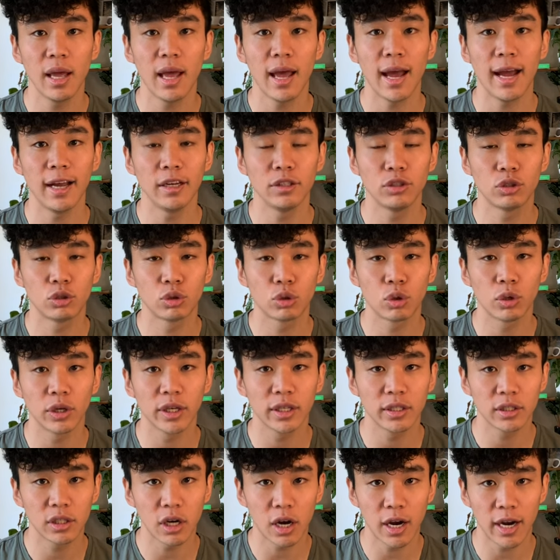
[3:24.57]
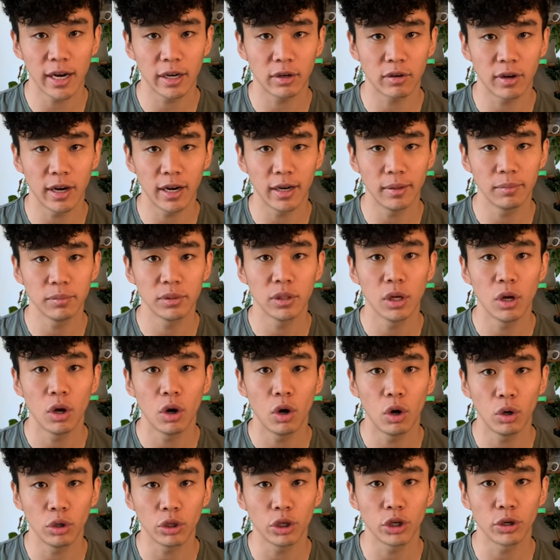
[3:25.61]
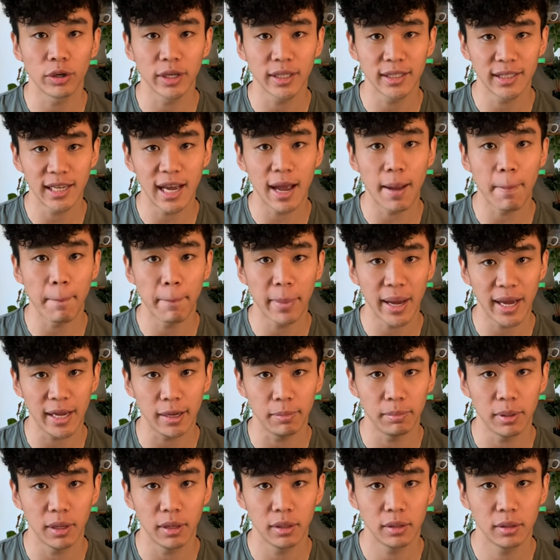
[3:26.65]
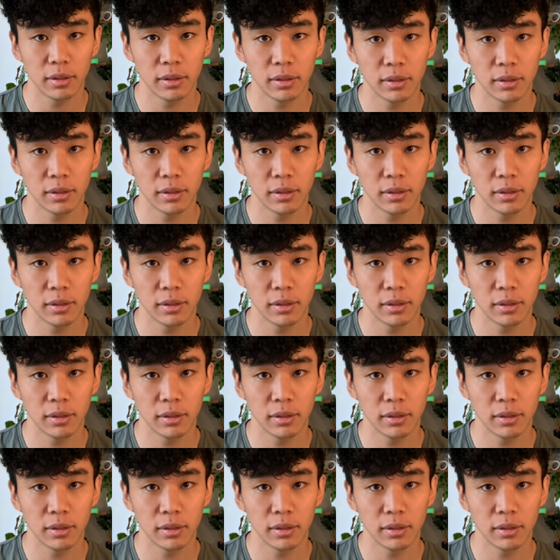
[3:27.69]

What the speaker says: and drawing diagrams on your exam paper.